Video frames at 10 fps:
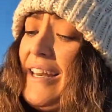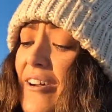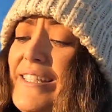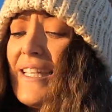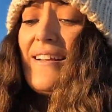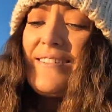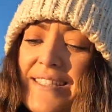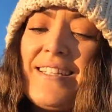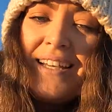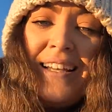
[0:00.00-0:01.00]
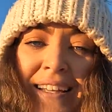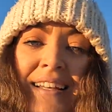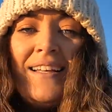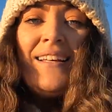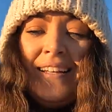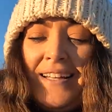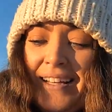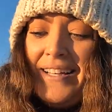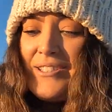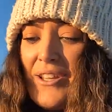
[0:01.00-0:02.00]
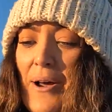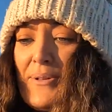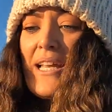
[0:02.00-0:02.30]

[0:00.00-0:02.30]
in Iceland. So yeah, we